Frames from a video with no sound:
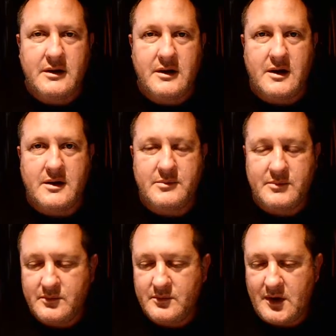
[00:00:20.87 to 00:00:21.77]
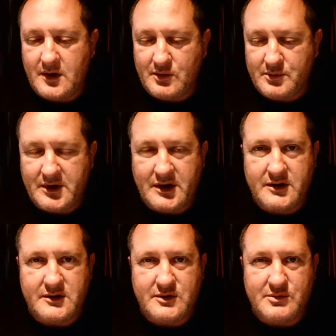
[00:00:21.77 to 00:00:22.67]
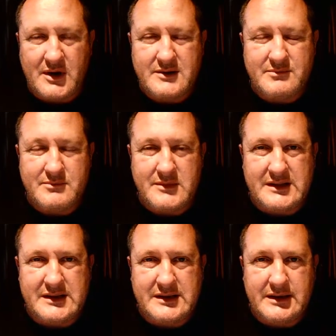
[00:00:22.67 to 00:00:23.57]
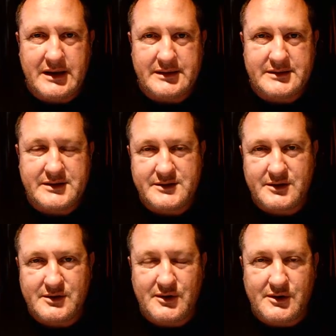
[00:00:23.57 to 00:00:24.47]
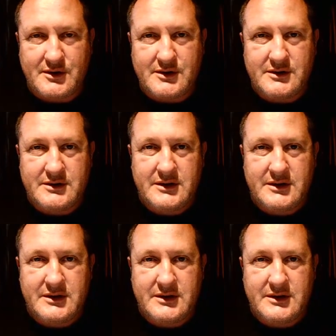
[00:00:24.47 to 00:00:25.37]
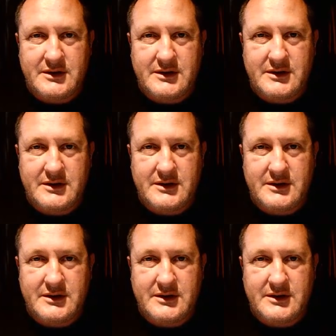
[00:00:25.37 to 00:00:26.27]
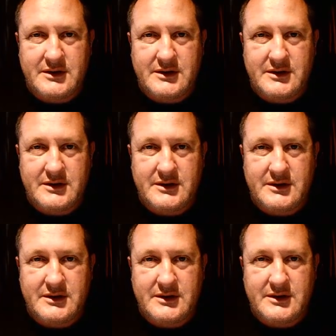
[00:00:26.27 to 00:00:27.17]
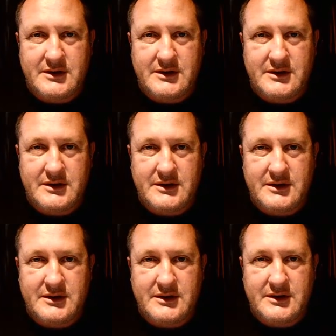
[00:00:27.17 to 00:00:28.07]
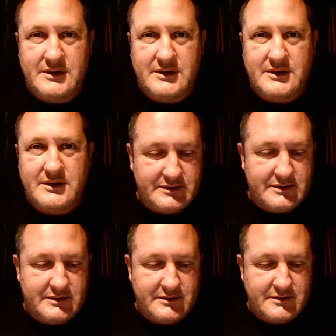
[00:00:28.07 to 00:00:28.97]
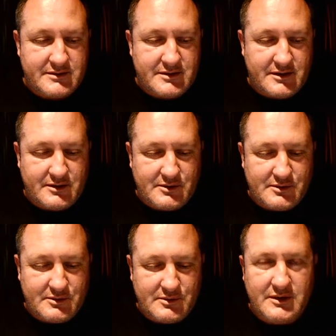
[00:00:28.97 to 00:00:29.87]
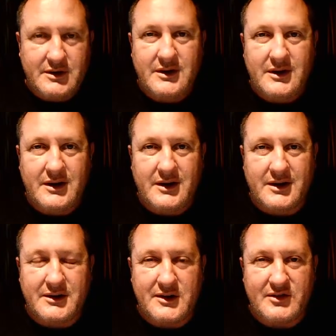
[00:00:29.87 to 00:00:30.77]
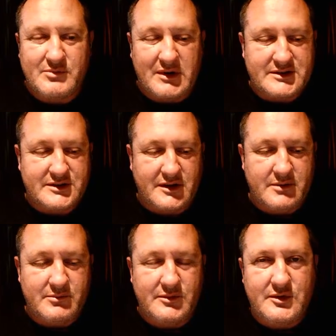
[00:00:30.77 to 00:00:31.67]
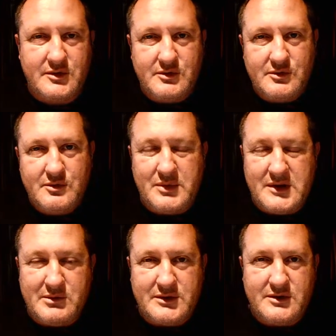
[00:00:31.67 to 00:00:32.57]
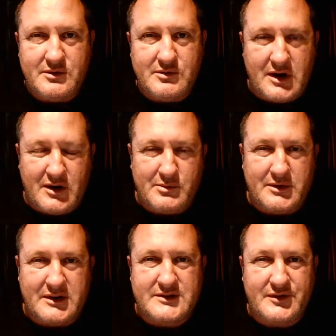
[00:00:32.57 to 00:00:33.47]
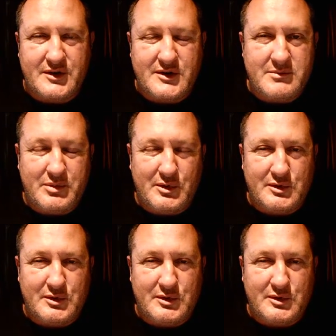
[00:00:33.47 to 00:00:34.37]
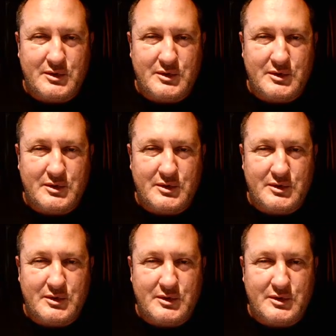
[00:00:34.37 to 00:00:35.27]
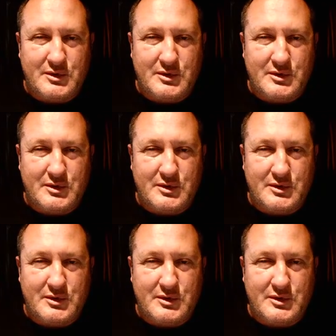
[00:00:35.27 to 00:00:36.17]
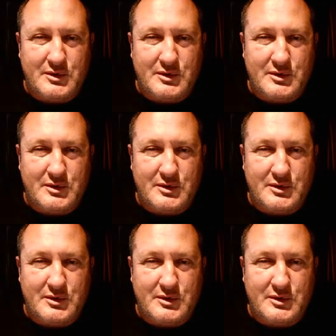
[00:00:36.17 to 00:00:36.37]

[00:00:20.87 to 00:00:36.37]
I will be going into my meeting at 6 o'clock here in Limpopo near Louis Trichardt. So I don't have much time to be with you now, but it's very important that I get this one message across.